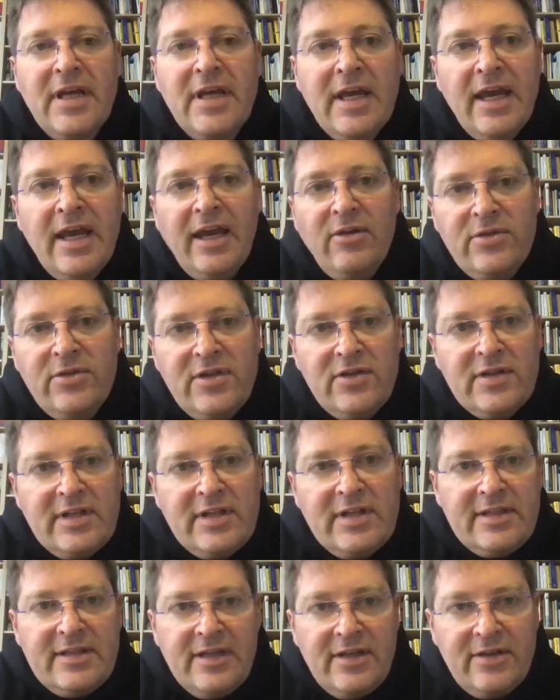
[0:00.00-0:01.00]
And also just
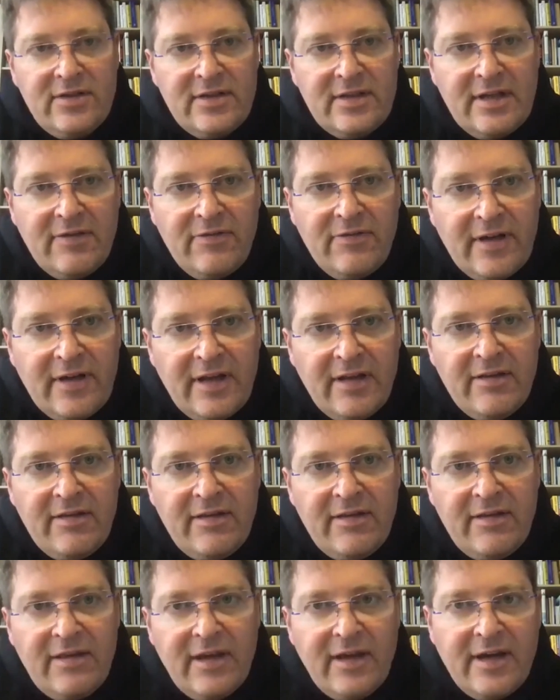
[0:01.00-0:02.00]
listening to Stephán and
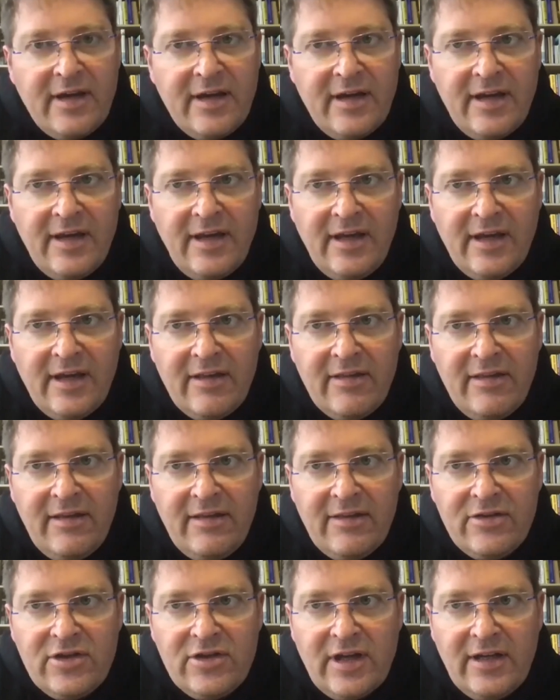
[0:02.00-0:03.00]
Anthea, I think
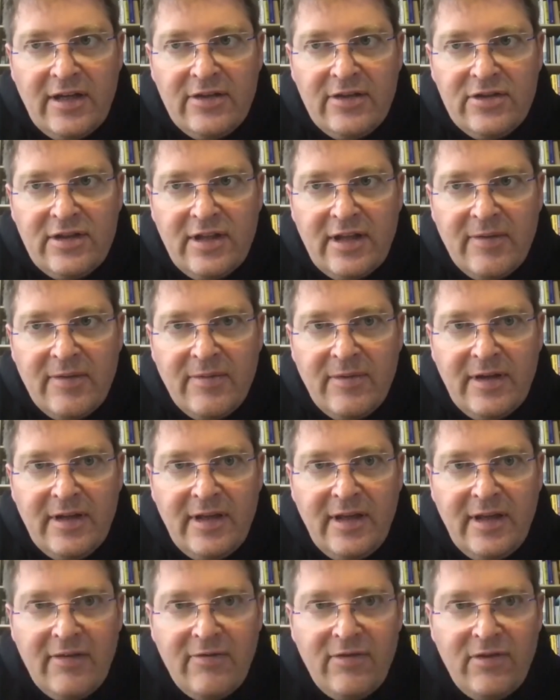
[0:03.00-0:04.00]
the challenge that I'm going to
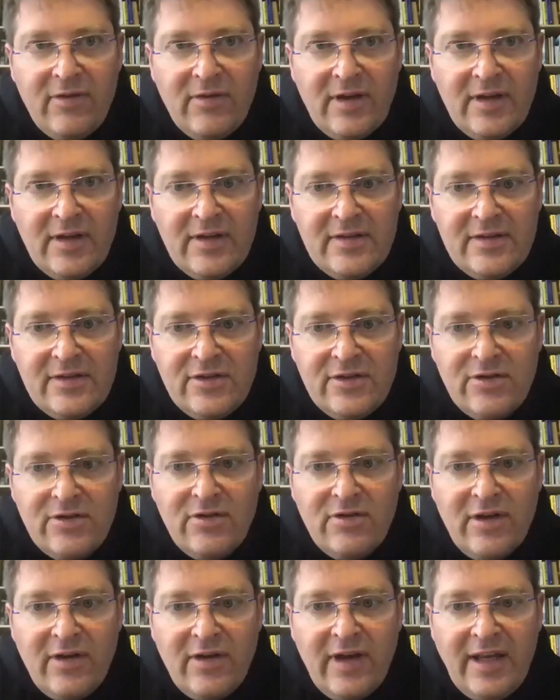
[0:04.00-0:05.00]
give you is, do you
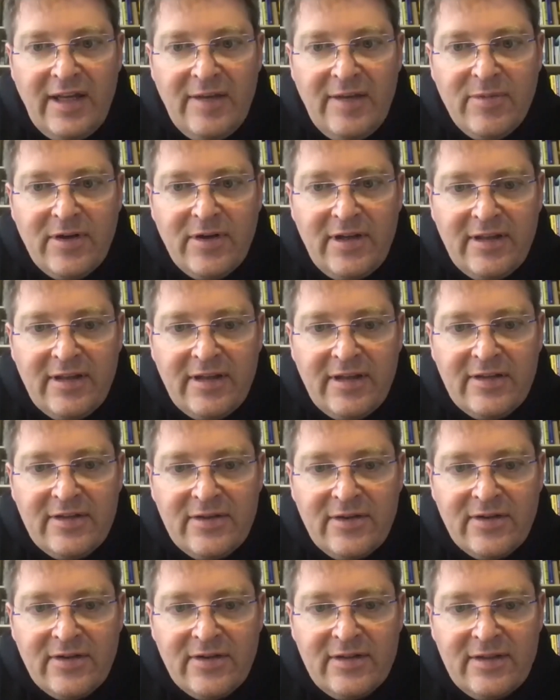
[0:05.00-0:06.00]
know anybody that is
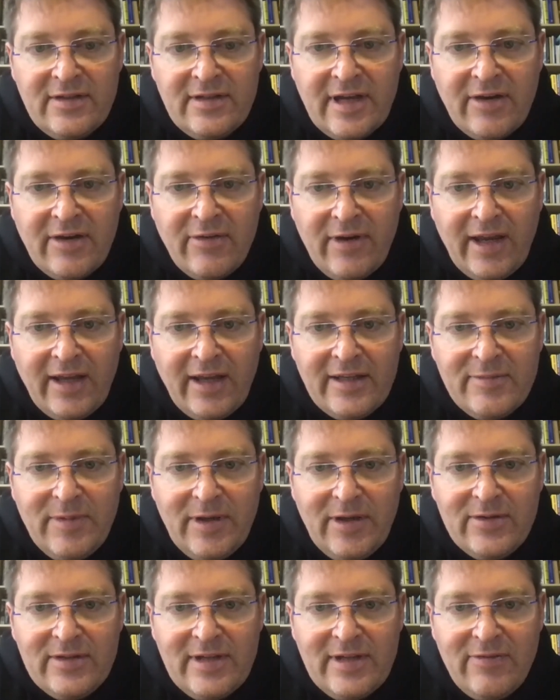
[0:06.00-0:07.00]
not direct?
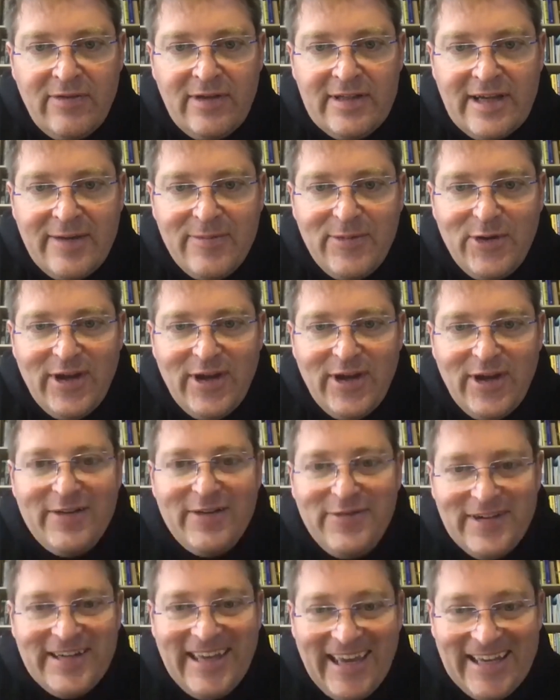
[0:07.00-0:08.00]
Because every time you have
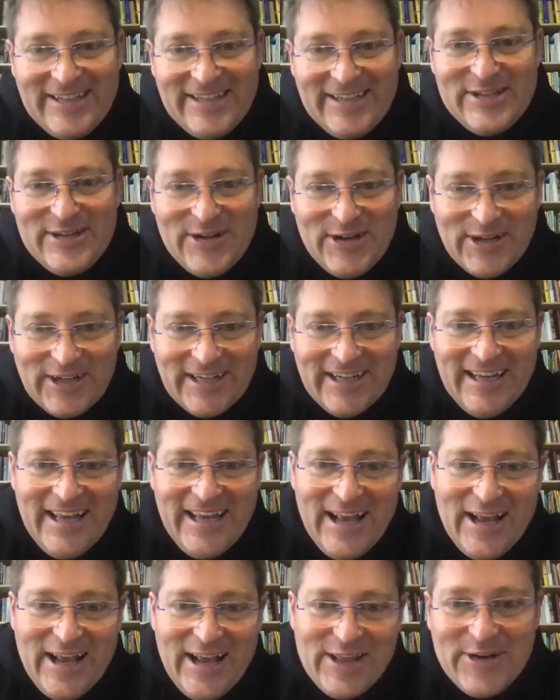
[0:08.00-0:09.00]
a guest on,
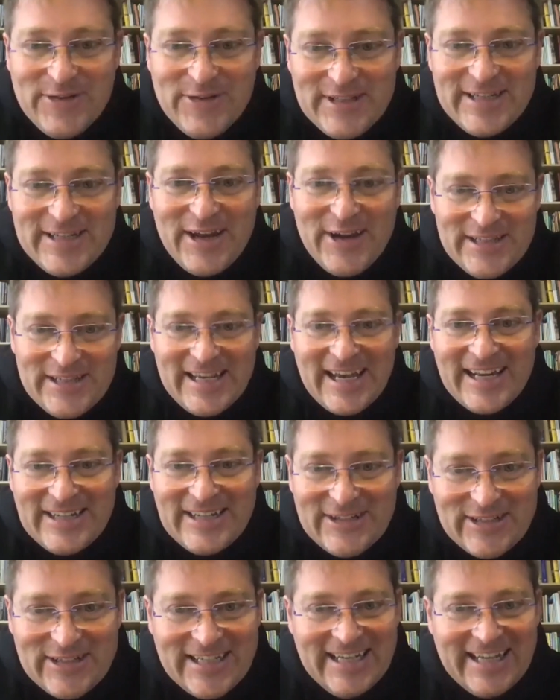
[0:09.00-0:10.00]
there is no
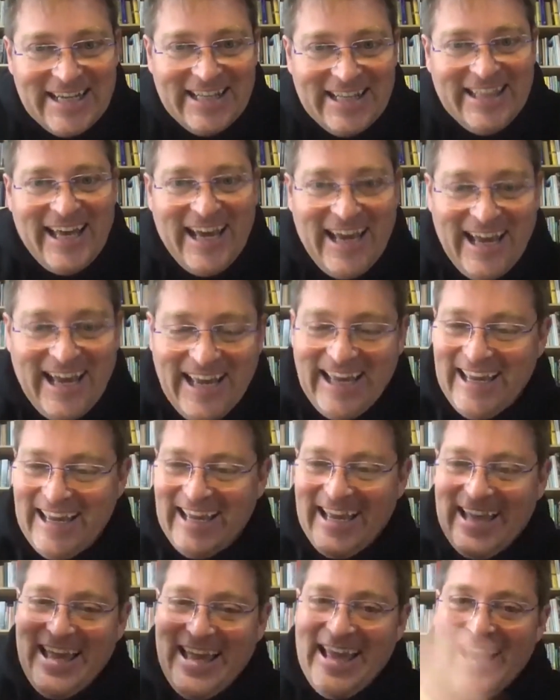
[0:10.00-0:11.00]
subtlety. They
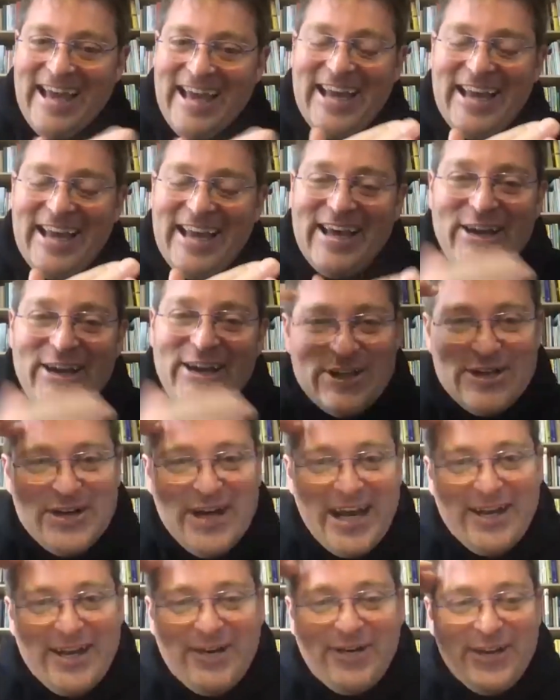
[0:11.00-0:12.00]
go
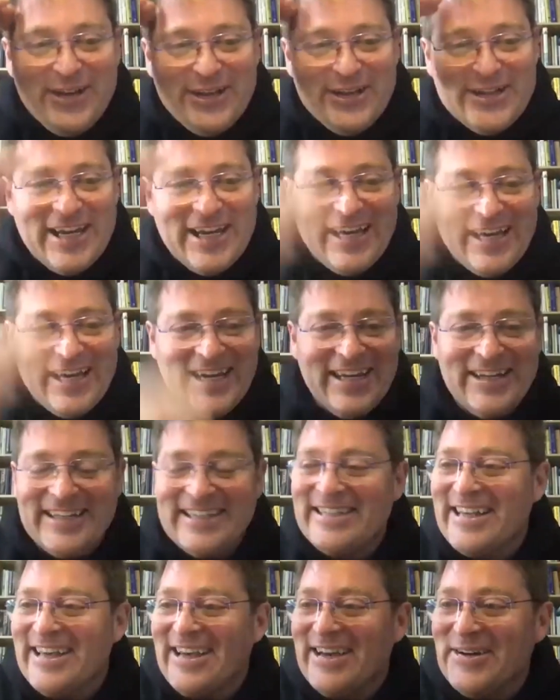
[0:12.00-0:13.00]
straight for the jugular.
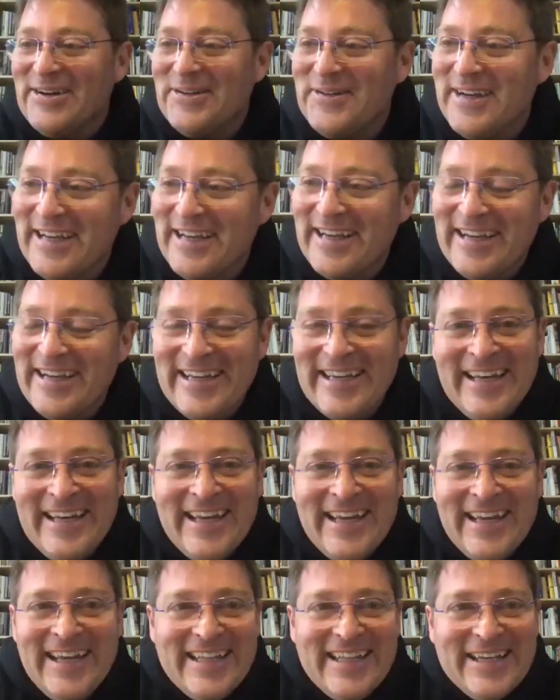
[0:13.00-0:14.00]
So
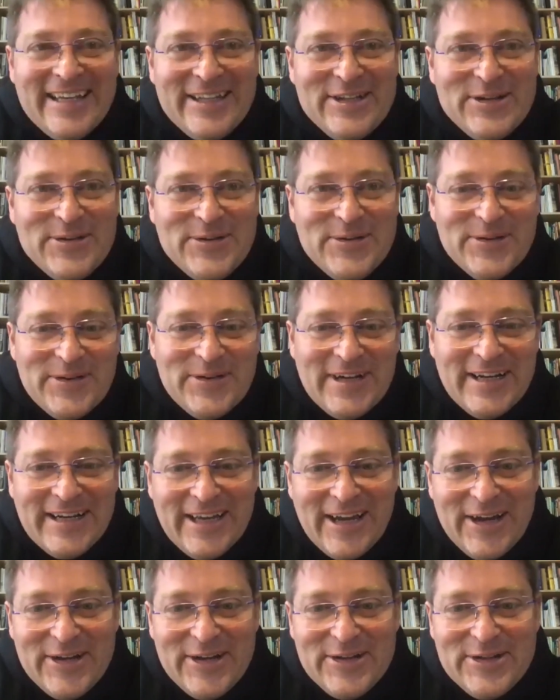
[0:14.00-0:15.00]
clearly that's your
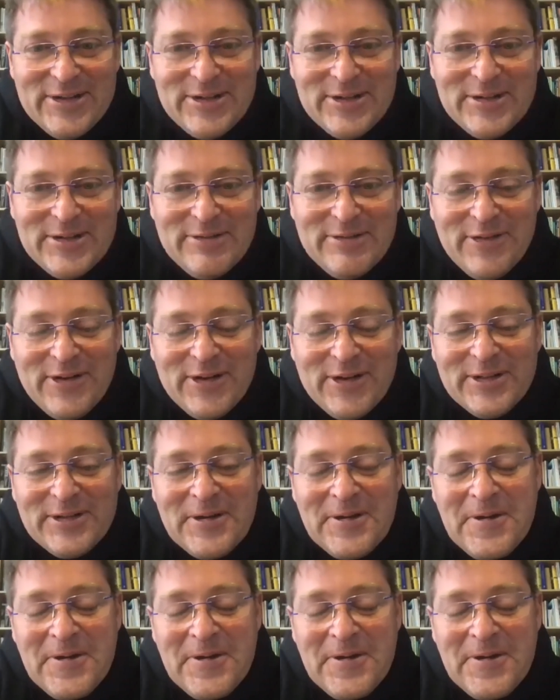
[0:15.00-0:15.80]
go-to default.